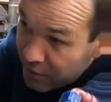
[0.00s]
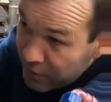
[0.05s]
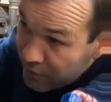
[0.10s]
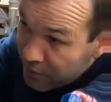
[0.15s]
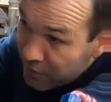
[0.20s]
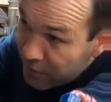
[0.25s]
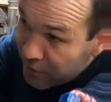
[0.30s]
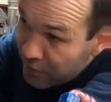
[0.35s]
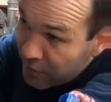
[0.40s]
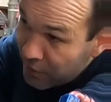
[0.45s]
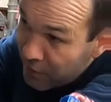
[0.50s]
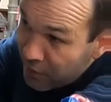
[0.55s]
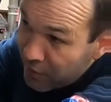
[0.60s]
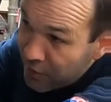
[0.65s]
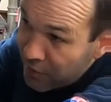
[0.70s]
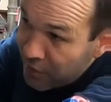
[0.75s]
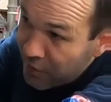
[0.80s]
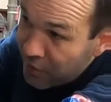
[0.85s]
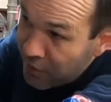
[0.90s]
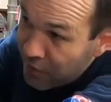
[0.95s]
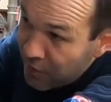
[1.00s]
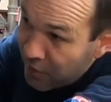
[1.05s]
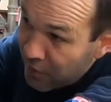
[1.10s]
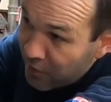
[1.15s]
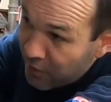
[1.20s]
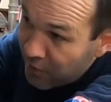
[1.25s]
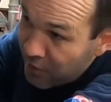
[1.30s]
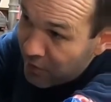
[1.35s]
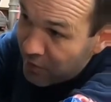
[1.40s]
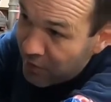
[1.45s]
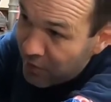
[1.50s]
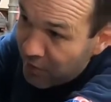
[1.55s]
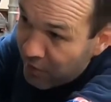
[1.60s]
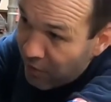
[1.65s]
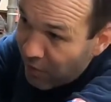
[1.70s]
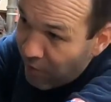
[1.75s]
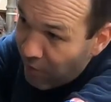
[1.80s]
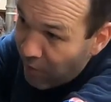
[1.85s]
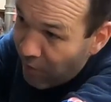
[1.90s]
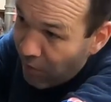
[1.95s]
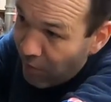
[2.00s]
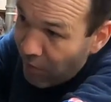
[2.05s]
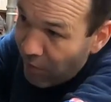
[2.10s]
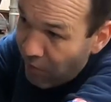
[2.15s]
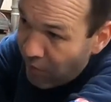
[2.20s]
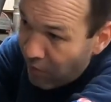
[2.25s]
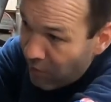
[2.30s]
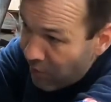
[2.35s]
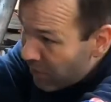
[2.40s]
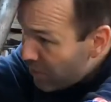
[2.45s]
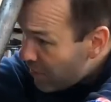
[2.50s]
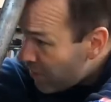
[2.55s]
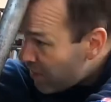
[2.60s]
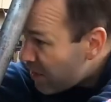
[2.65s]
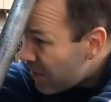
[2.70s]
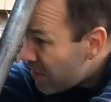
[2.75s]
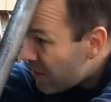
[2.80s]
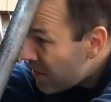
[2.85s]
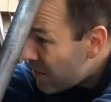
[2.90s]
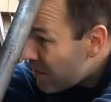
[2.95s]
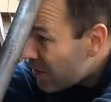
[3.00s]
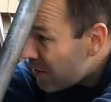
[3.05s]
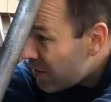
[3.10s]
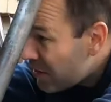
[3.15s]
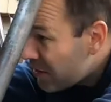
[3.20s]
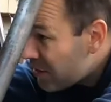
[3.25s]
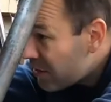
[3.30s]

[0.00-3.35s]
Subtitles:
(no one is talking)